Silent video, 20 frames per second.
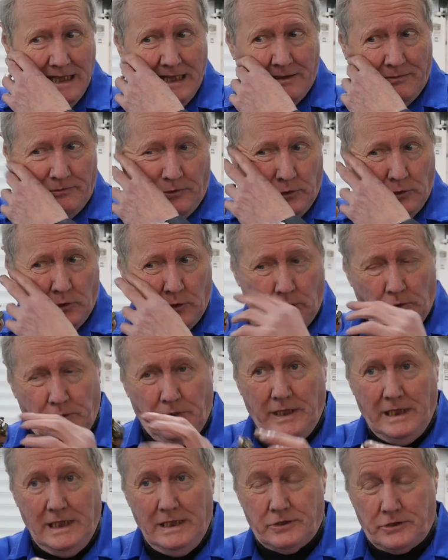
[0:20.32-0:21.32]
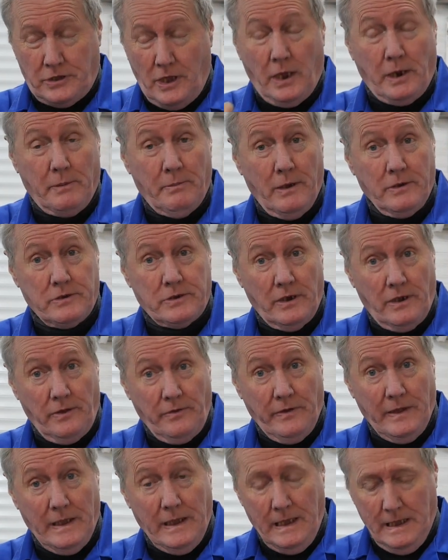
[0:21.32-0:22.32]
for the starter motor on
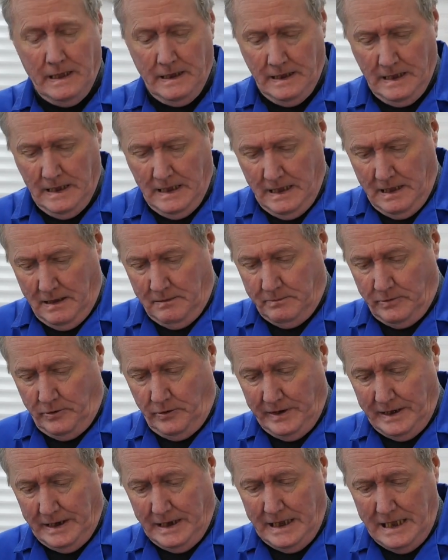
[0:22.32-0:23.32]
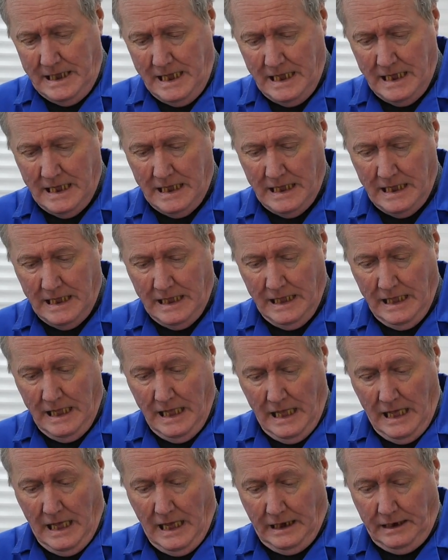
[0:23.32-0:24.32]
the Morini,
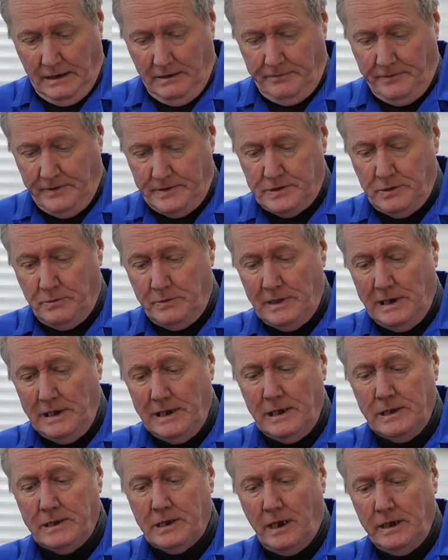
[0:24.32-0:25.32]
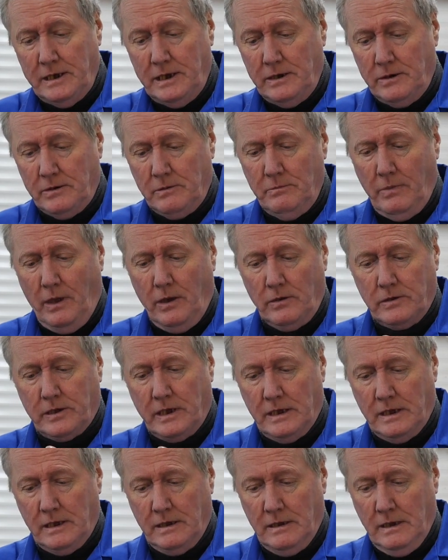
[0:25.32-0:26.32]
and I fixed it with a little tiny nut and bolt,
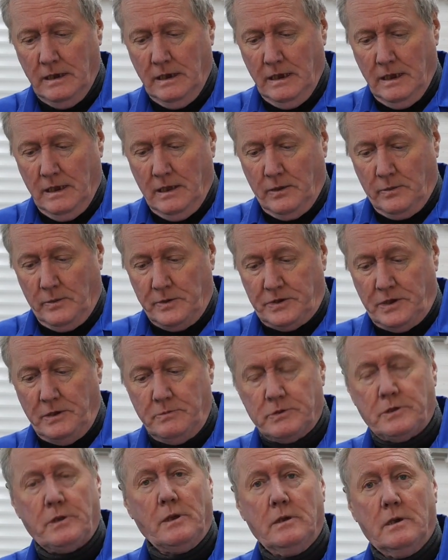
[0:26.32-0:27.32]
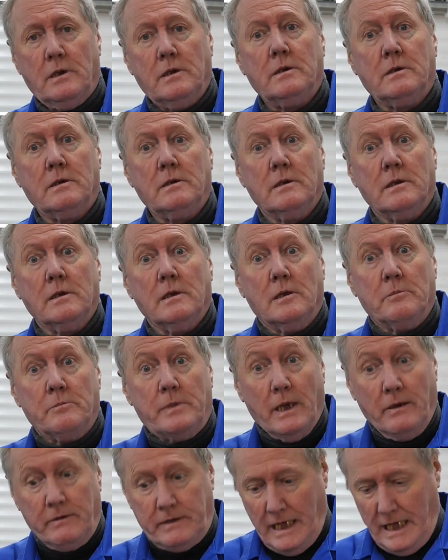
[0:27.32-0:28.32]
which seems to be
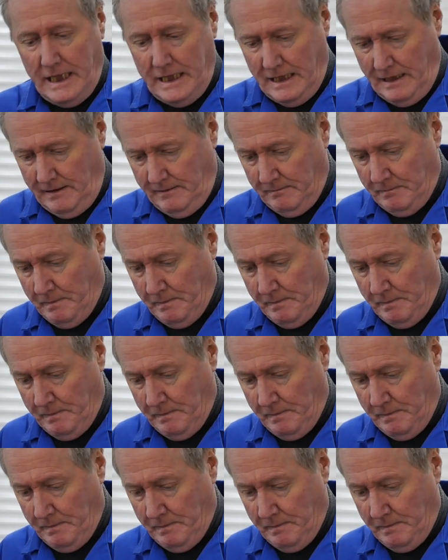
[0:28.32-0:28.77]
okay.